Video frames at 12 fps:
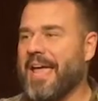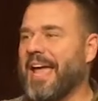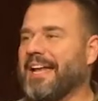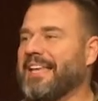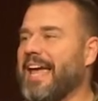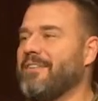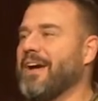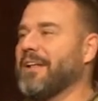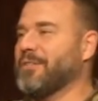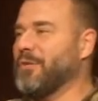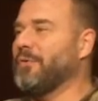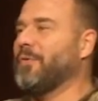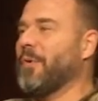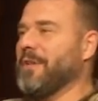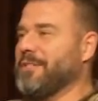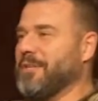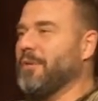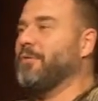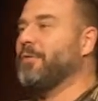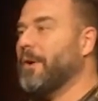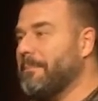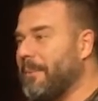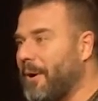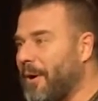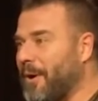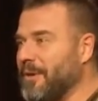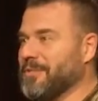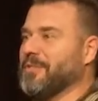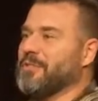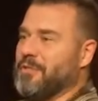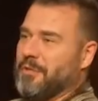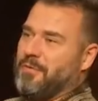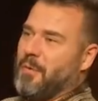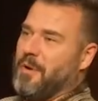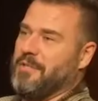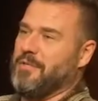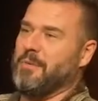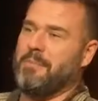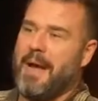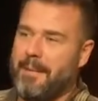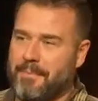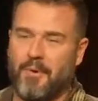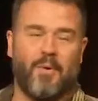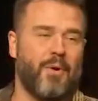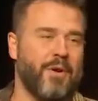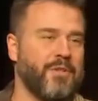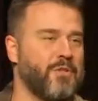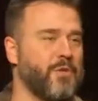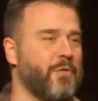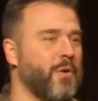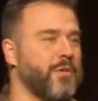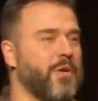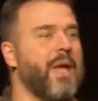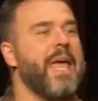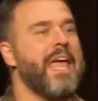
and gave out 242 footballs and 242 popcorn and 242